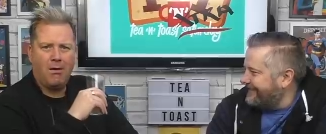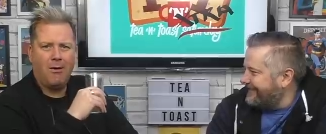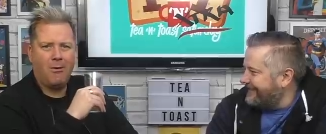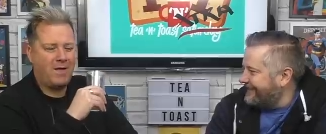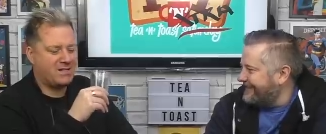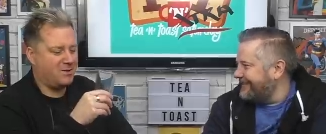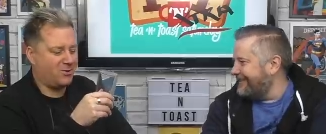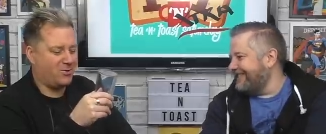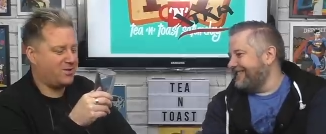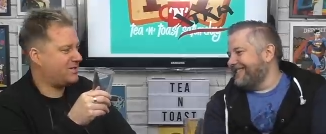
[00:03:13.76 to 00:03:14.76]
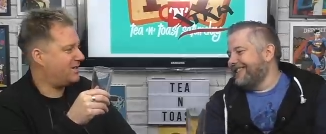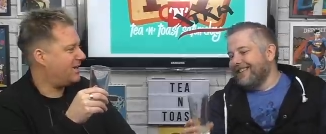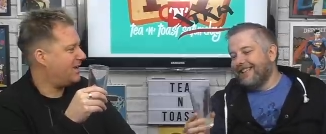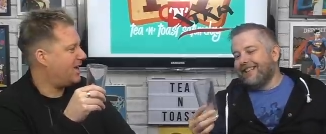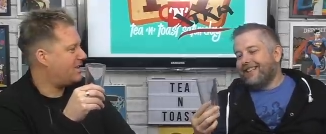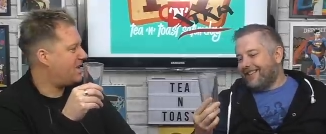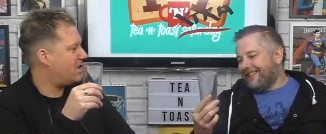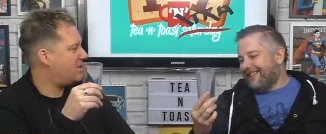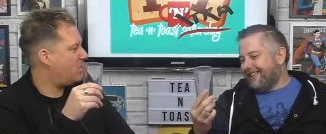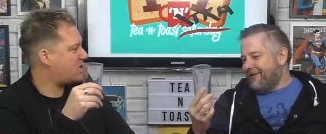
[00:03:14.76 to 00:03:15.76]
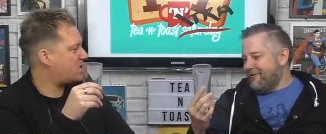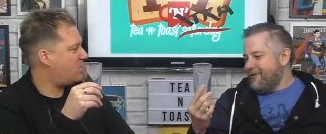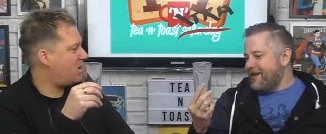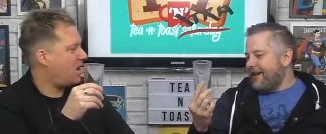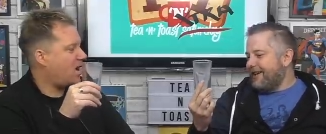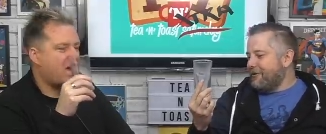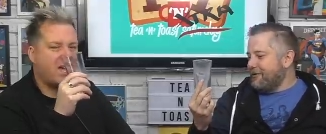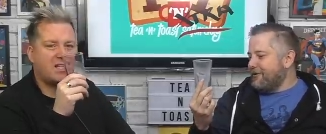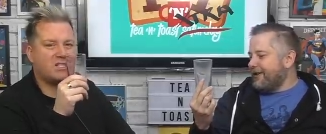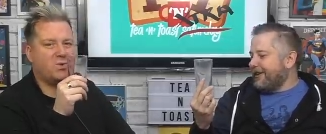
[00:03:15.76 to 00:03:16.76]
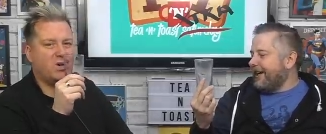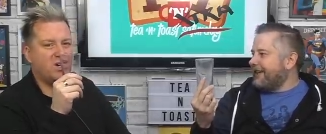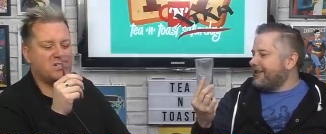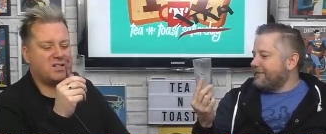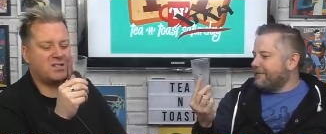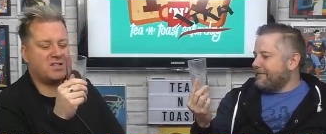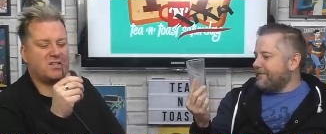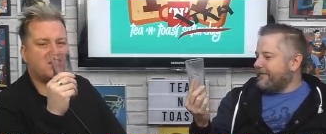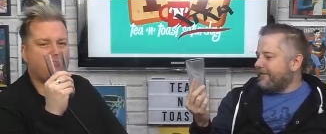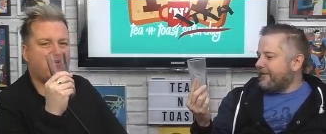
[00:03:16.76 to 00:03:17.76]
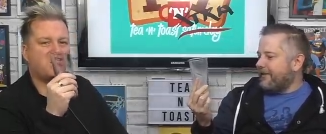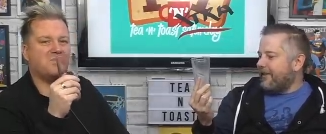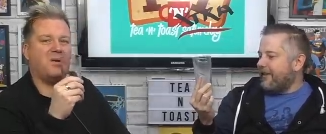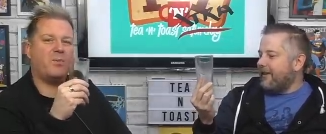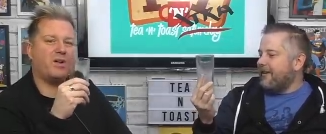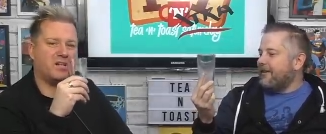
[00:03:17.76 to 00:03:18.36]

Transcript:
Speaker 1: Oh, that's not good, is it? That, the- really don't Here's a word that springs to mind when